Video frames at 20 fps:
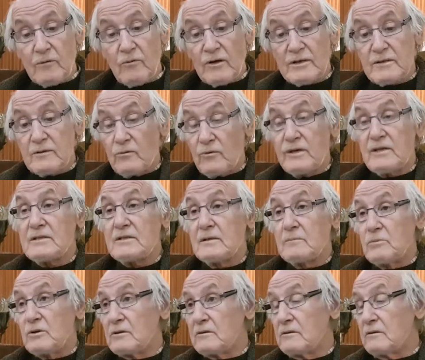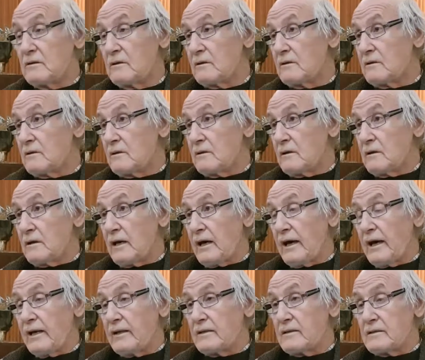wasn't reasonable,
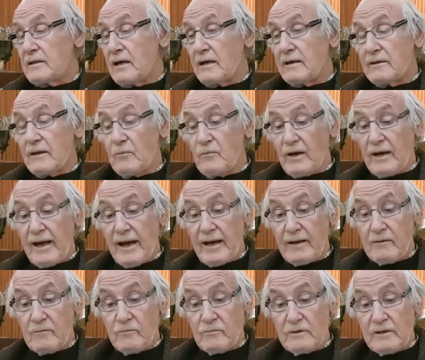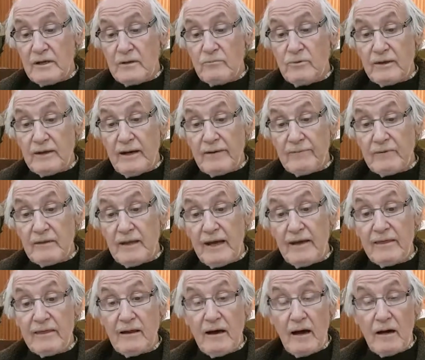and they went ahead and did what
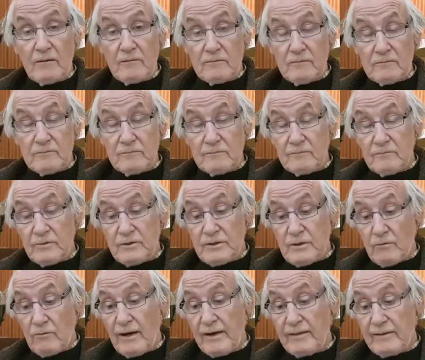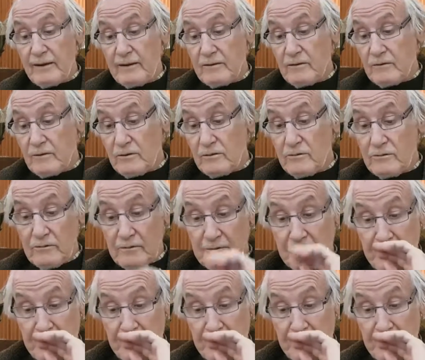they thought was the right thing to do.